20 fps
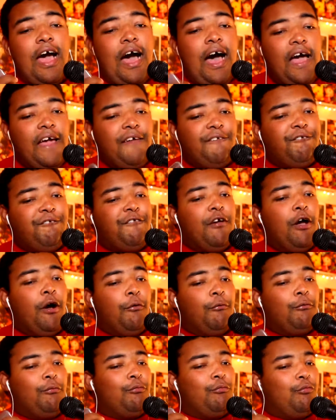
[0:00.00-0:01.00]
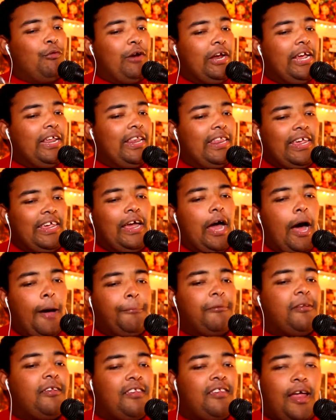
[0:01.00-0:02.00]
I felt really
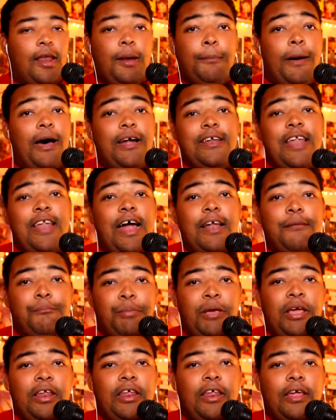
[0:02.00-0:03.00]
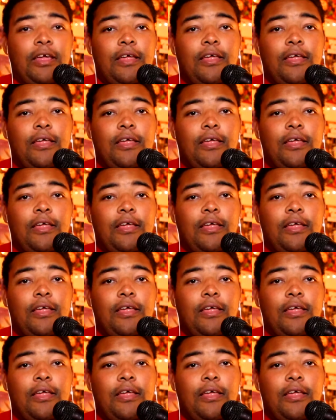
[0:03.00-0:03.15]
upset about not beating.